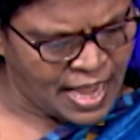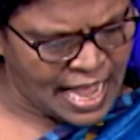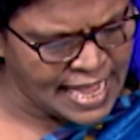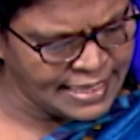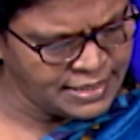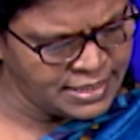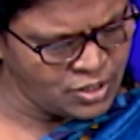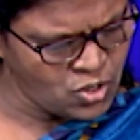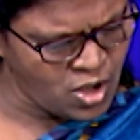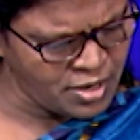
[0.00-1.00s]
I
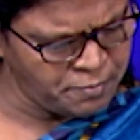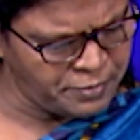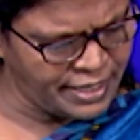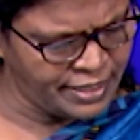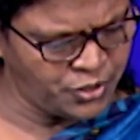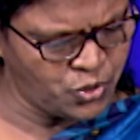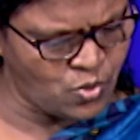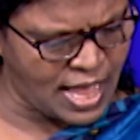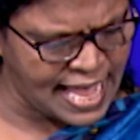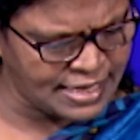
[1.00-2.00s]
did not bring you
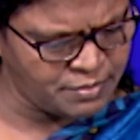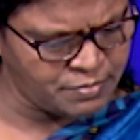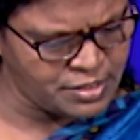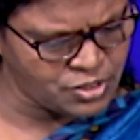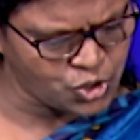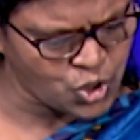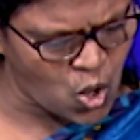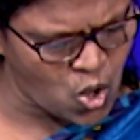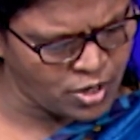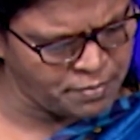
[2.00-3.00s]
animals
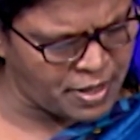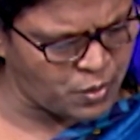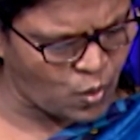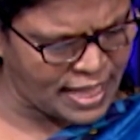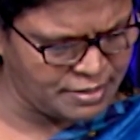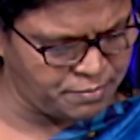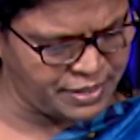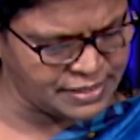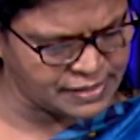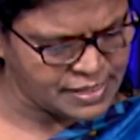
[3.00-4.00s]
torn by wild
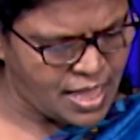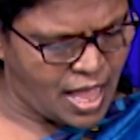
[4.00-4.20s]
beasts.